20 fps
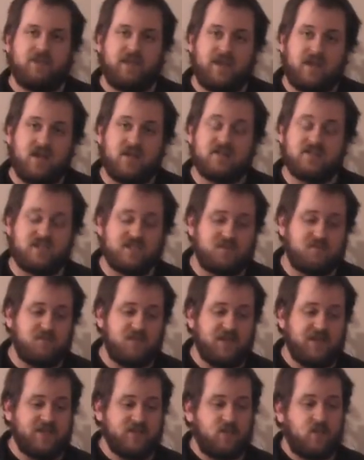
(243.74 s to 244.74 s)
because this
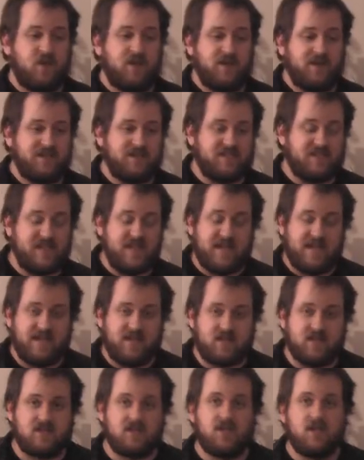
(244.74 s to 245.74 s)
plays 1 to
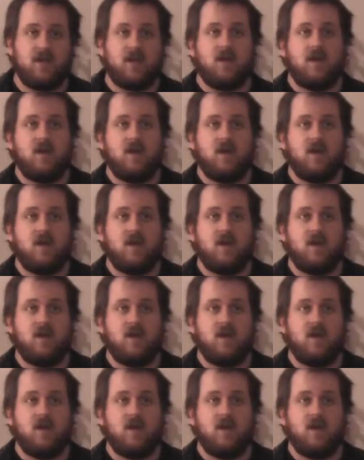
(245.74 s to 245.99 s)
6,